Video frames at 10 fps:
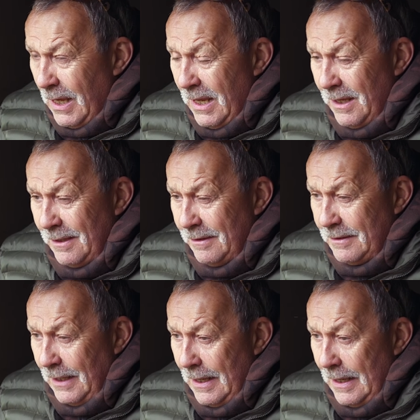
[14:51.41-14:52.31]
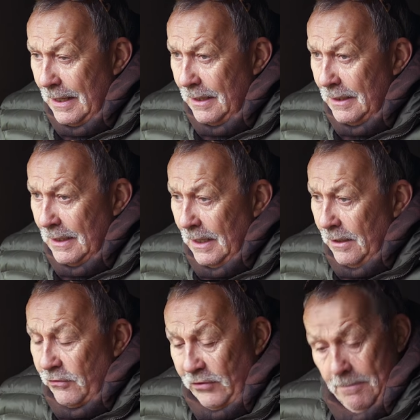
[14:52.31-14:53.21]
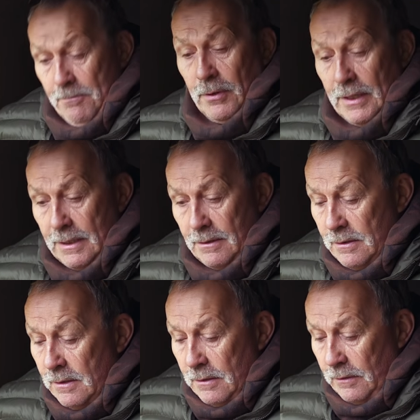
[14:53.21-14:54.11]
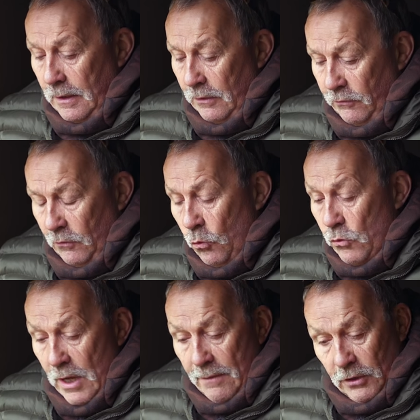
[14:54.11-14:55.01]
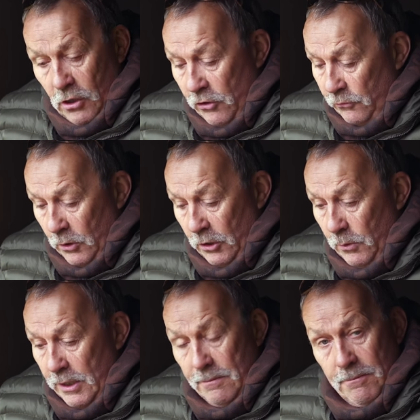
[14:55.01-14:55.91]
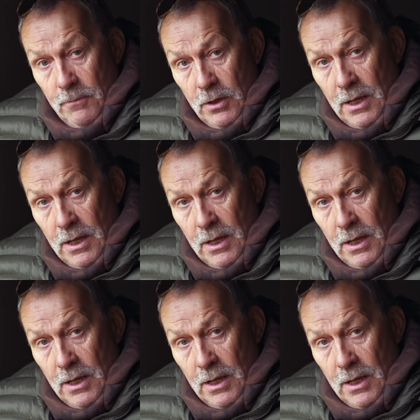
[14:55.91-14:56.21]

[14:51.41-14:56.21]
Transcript: and uh, simply because all the other guys were going to eat,